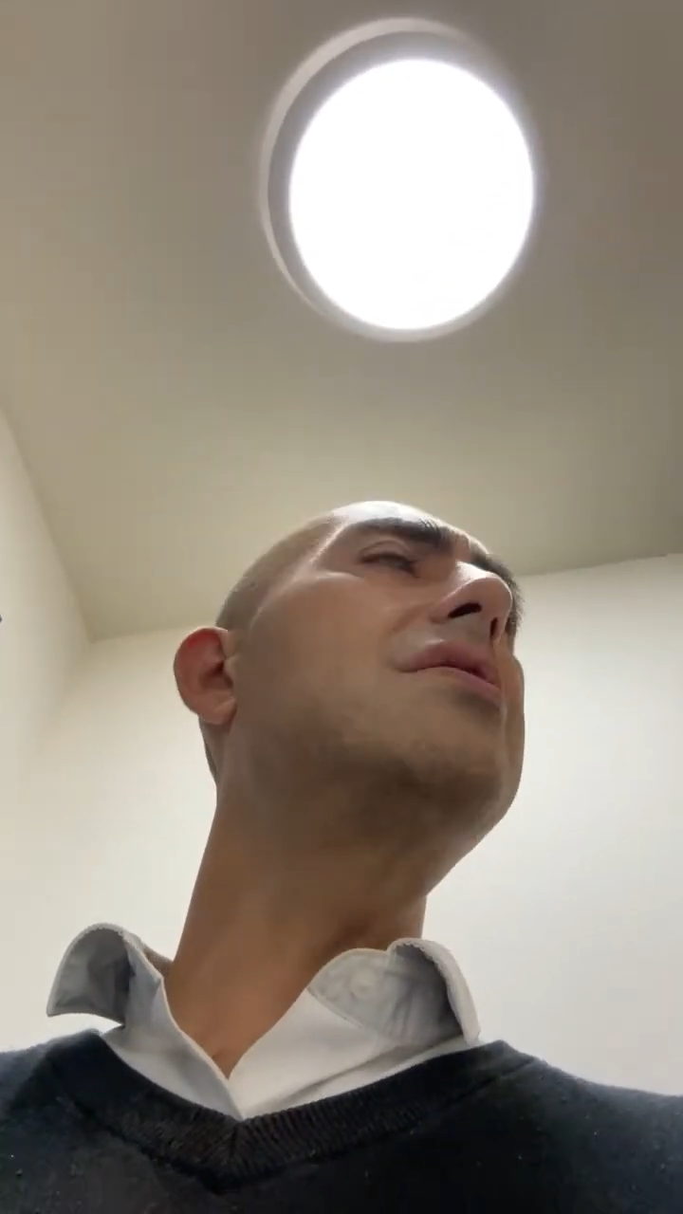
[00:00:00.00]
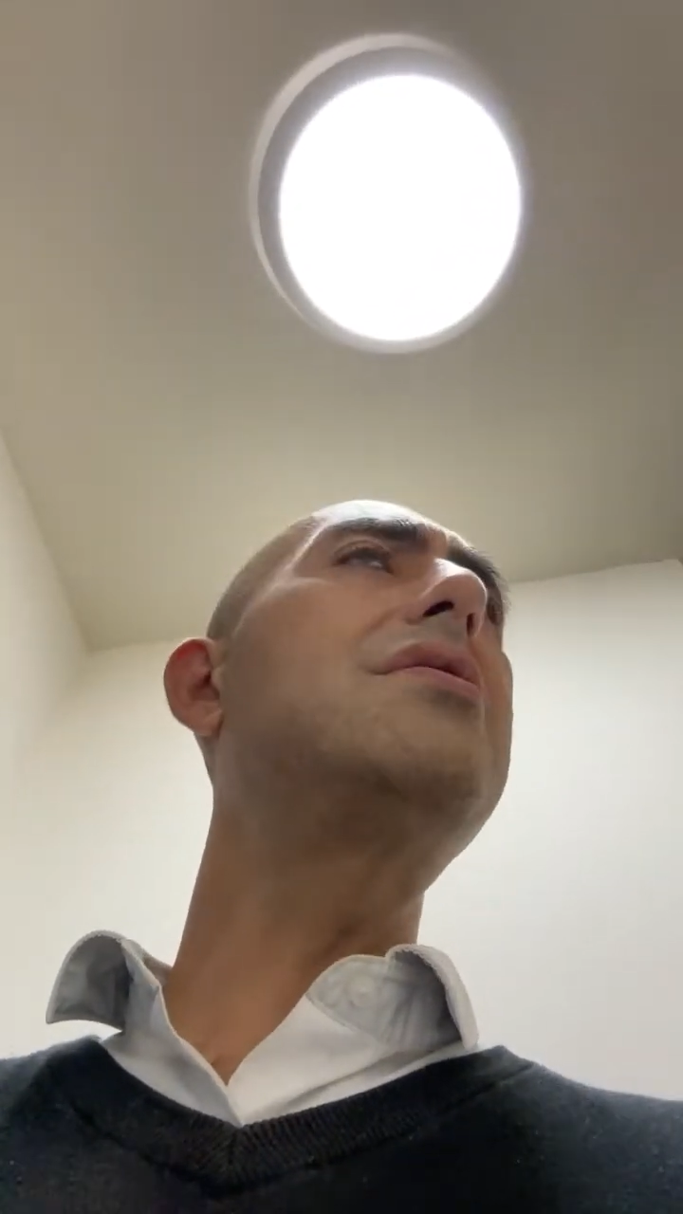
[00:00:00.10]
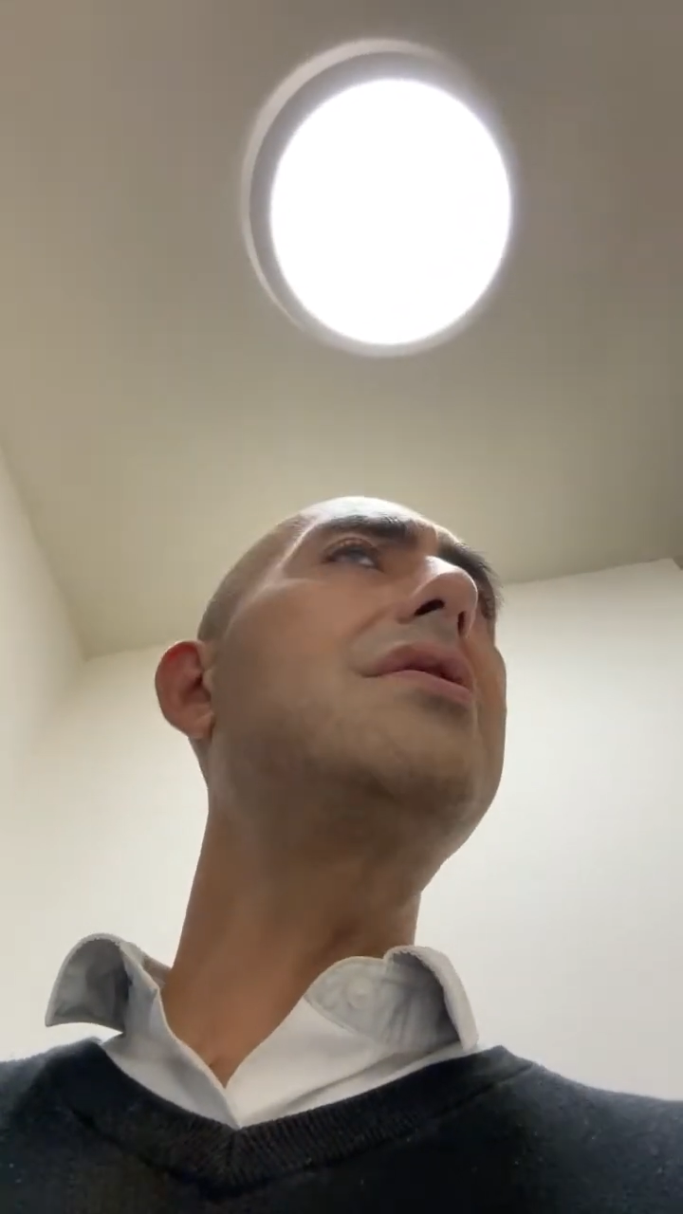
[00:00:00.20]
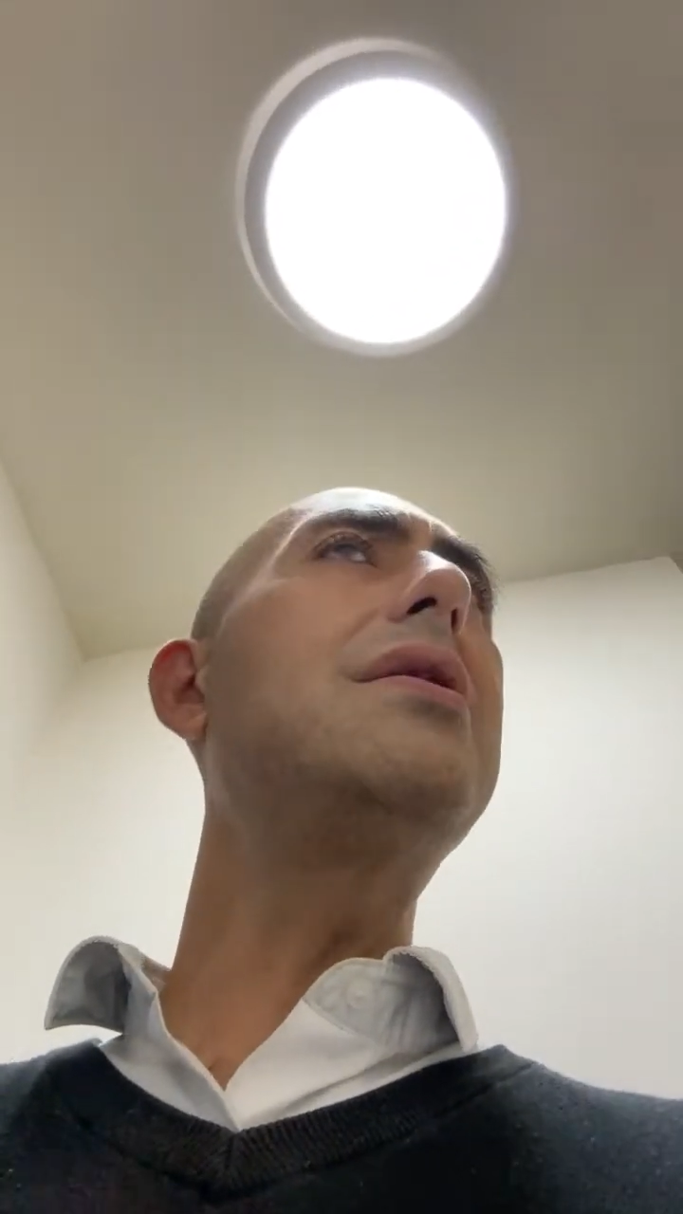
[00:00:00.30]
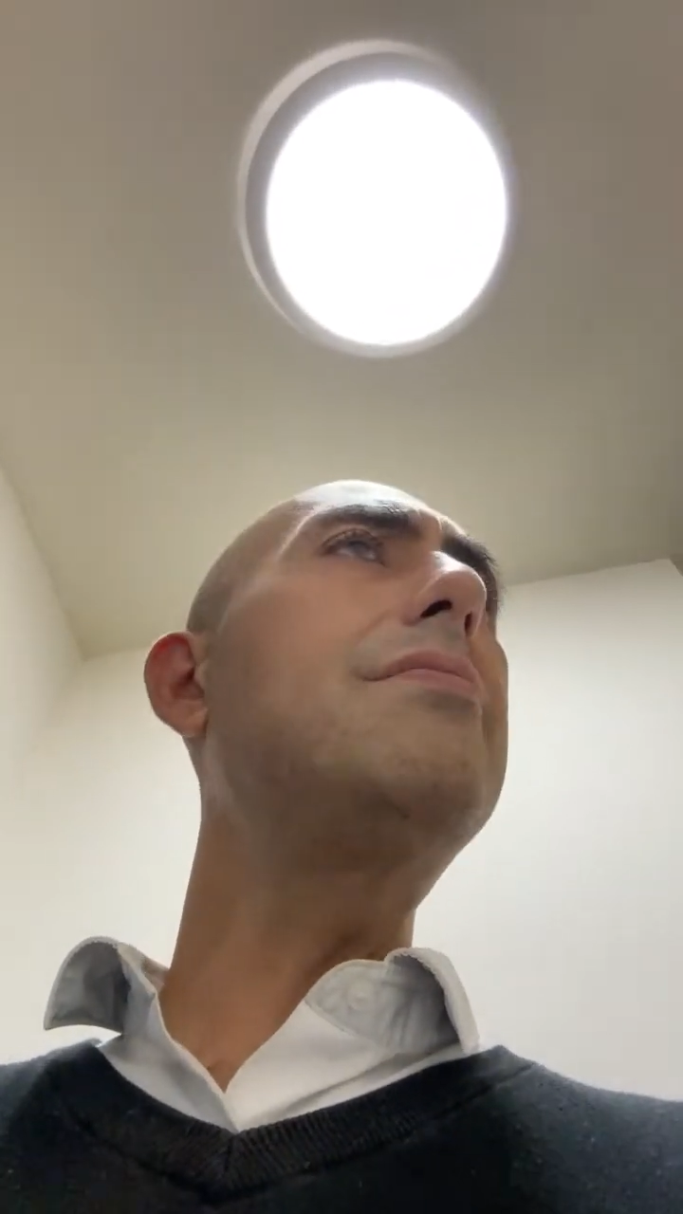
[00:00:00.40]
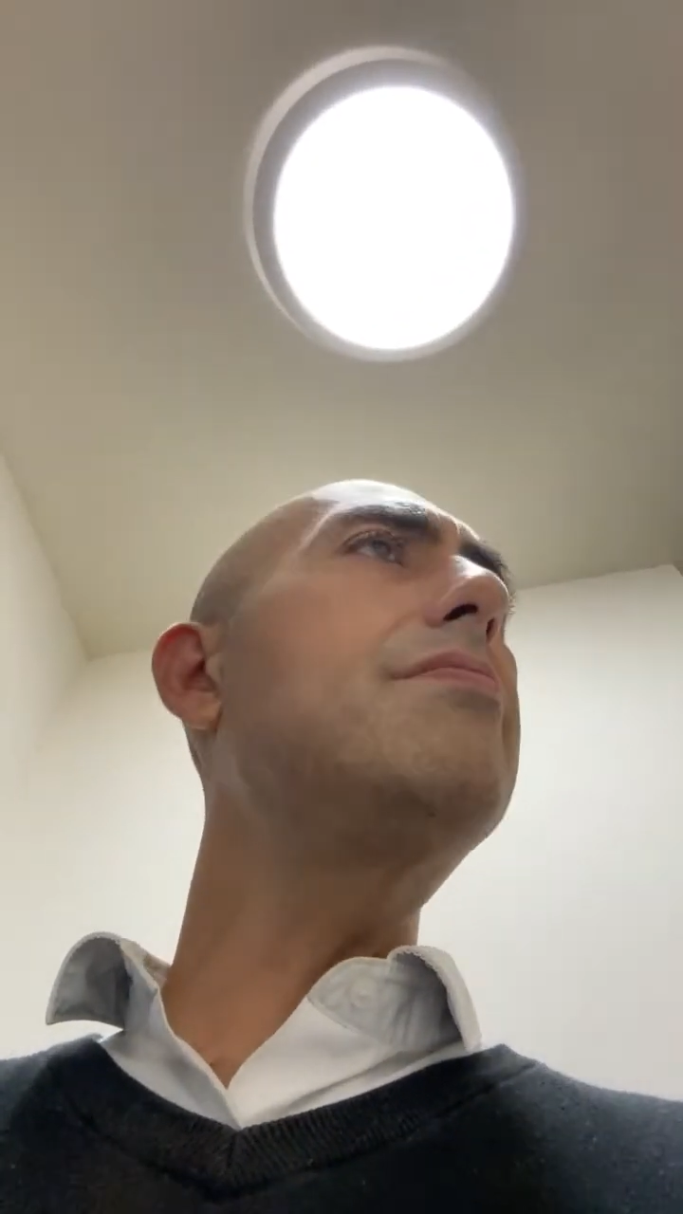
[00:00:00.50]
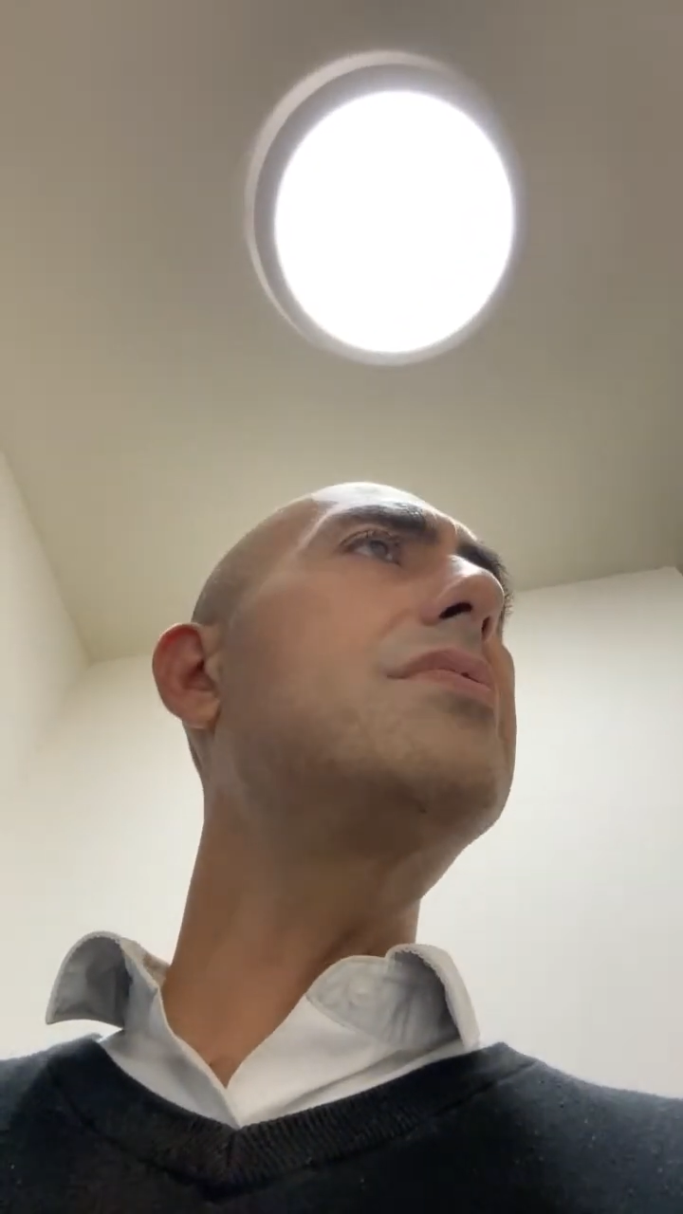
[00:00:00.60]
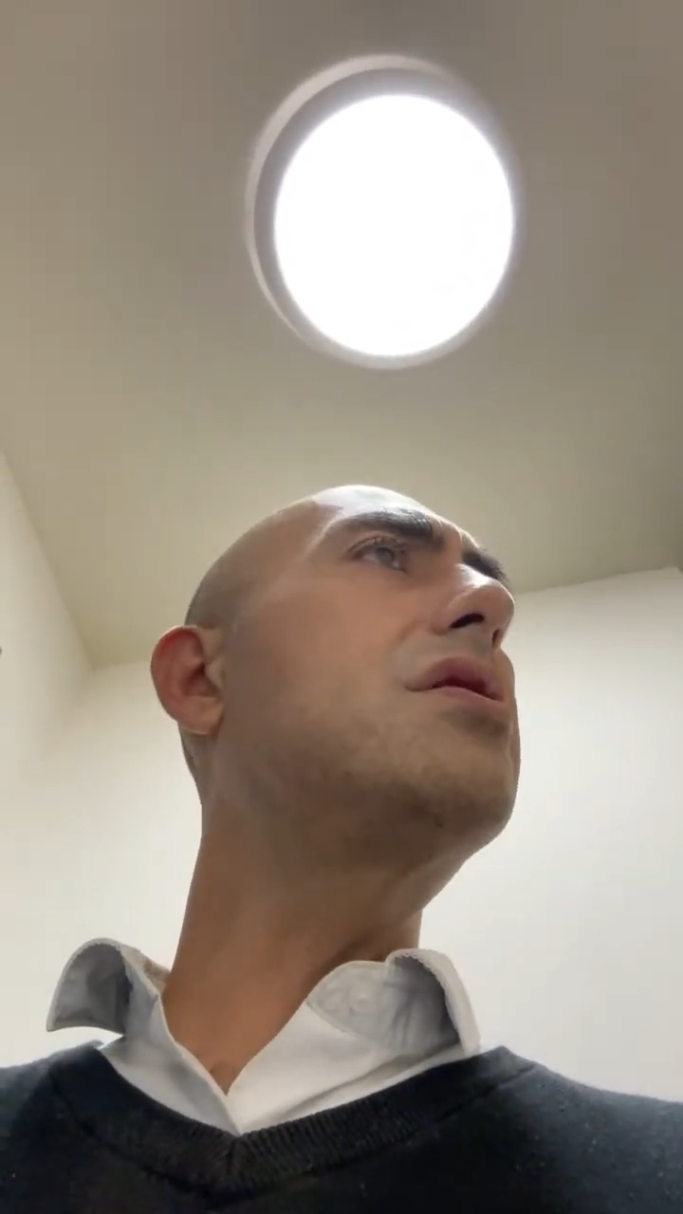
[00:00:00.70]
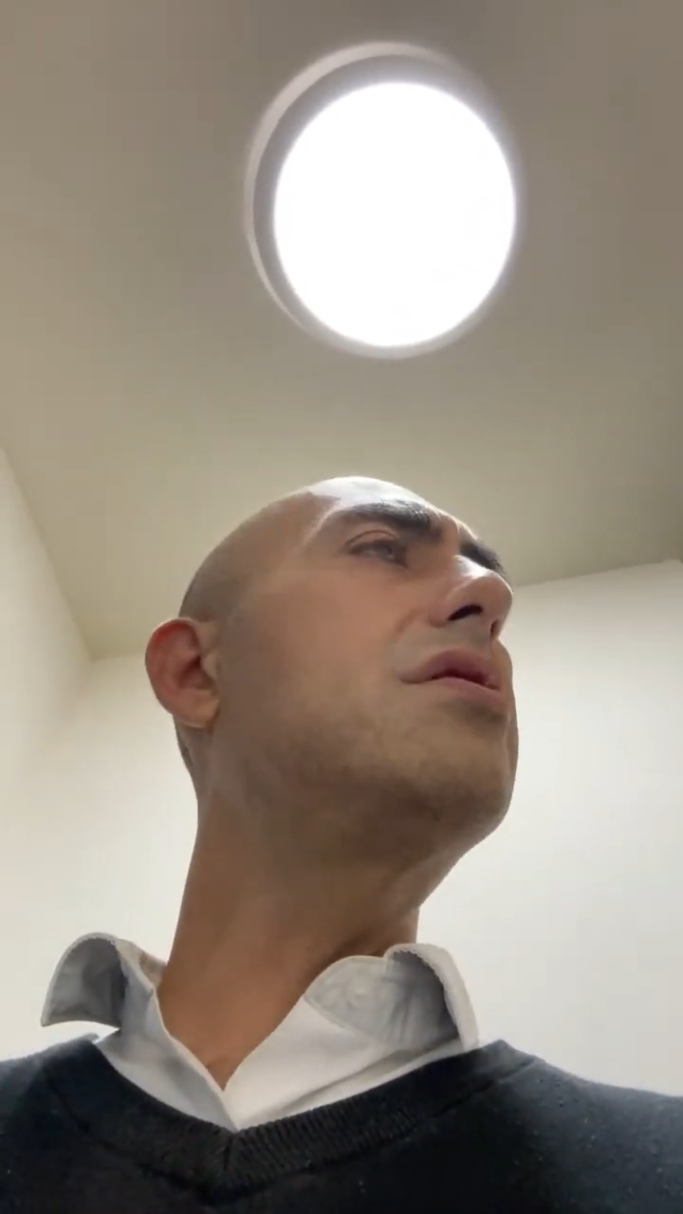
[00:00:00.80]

seem